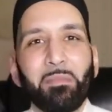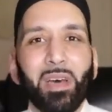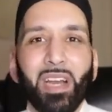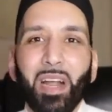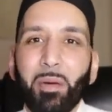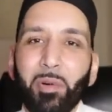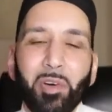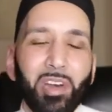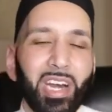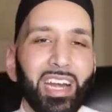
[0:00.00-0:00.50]
But
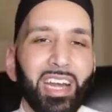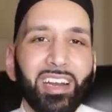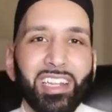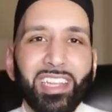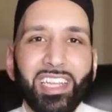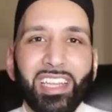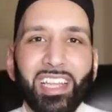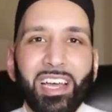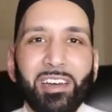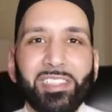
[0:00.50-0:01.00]
Abu Taala
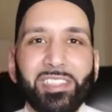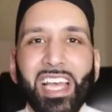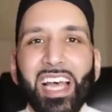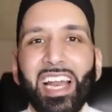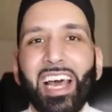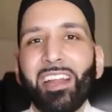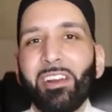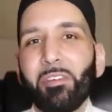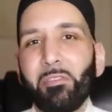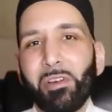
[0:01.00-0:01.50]

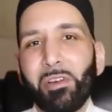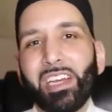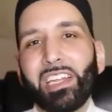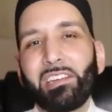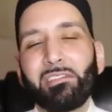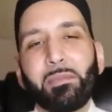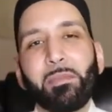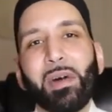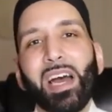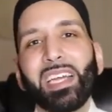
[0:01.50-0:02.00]
anhu, what did
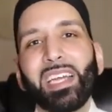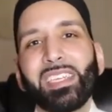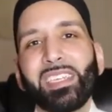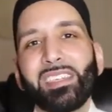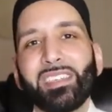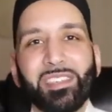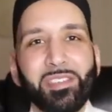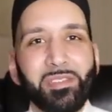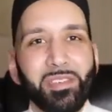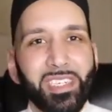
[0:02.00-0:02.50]
he remind
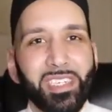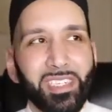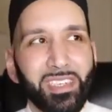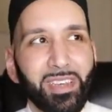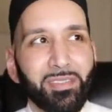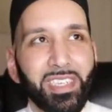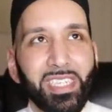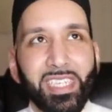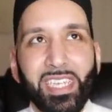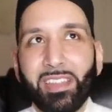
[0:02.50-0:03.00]
his students
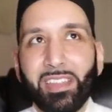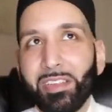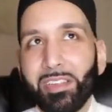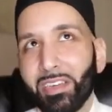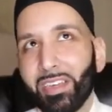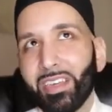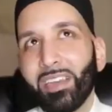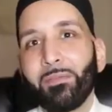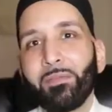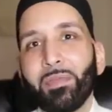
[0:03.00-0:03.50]
of? He said,
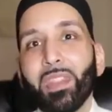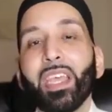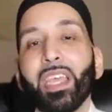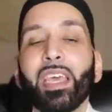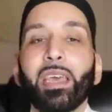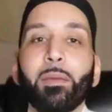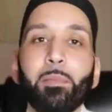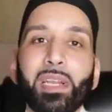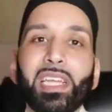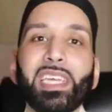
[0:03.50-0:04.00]
look,
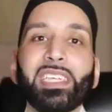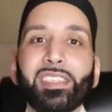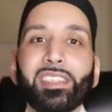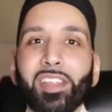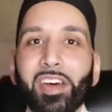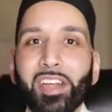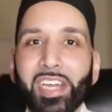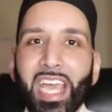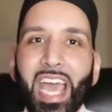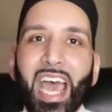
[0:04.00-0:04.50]
Iblis
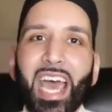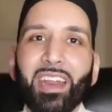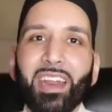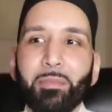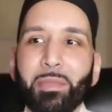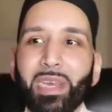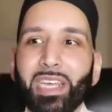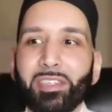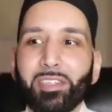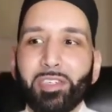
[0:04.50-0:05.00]
thought he had
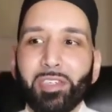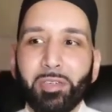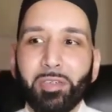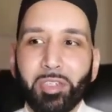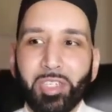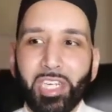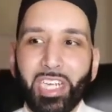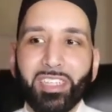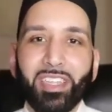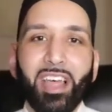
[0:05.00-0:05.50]
it made too.
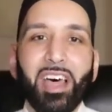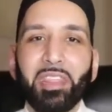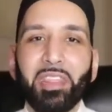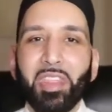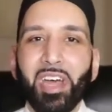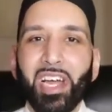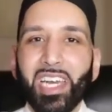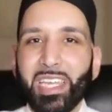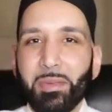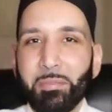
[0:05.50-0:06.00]
Shaitan
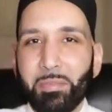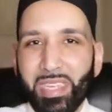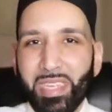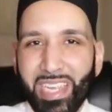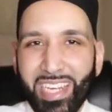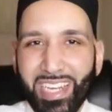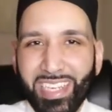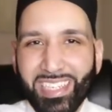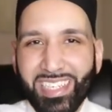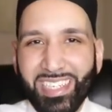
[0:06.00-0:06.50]
thought he
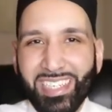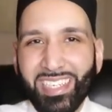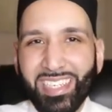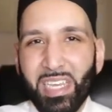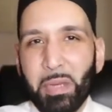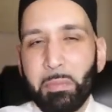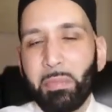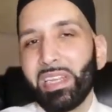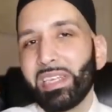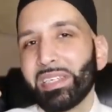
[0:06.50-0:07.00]
peaked.
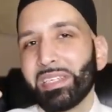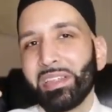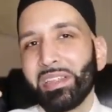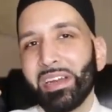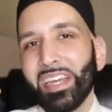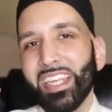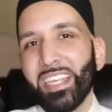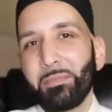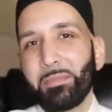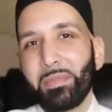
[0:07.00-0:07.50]
Iblis
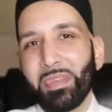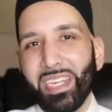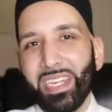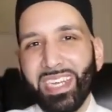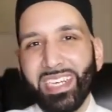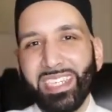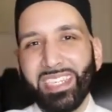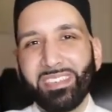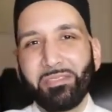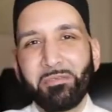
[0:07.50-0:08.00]
thought he
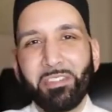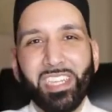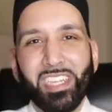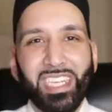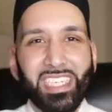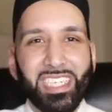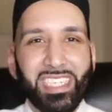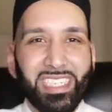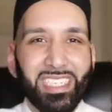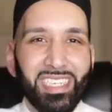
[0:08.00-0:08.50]
peaked with
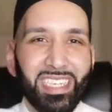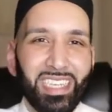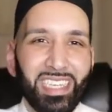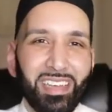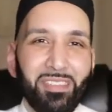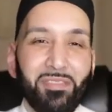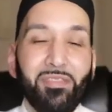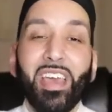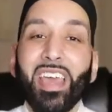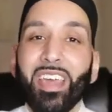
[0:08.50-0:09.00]
his
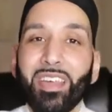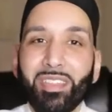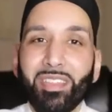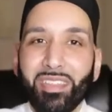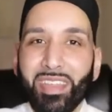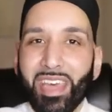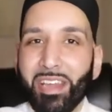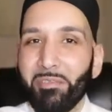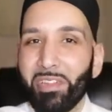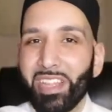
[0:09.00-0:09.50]

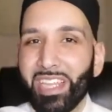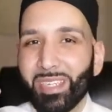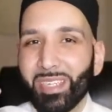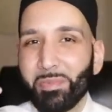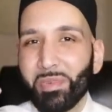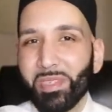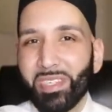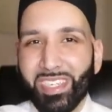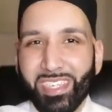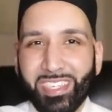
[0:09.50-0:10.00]
faith and with his
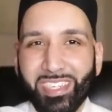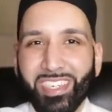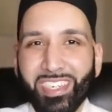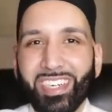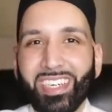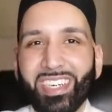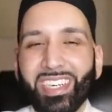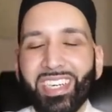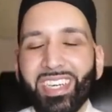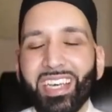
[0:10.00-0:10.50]

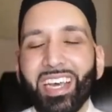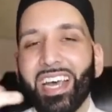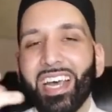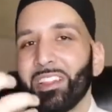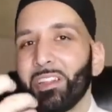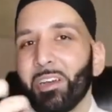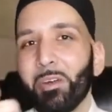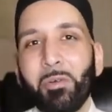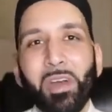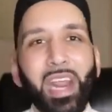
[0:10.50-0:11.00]
position.
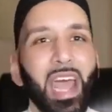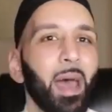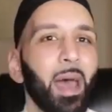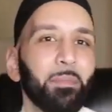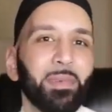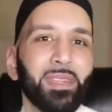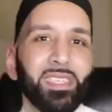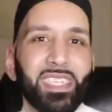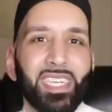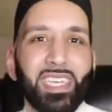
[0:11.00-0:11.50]
And look what
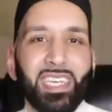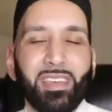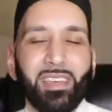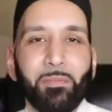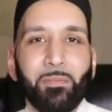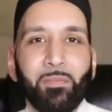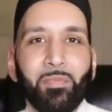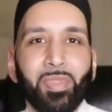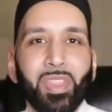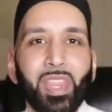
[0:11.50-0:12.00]
happened to
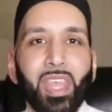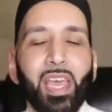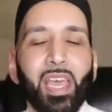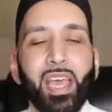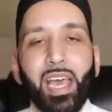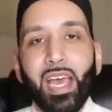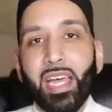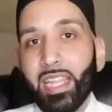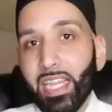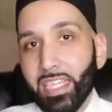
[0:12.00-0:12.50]
him.
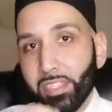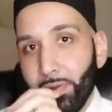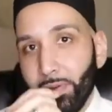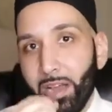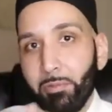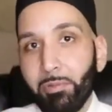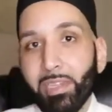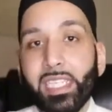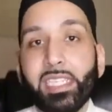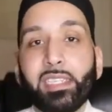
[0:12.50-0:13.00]
And that's
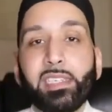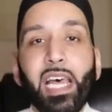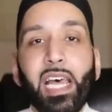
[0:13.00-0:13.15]
why when the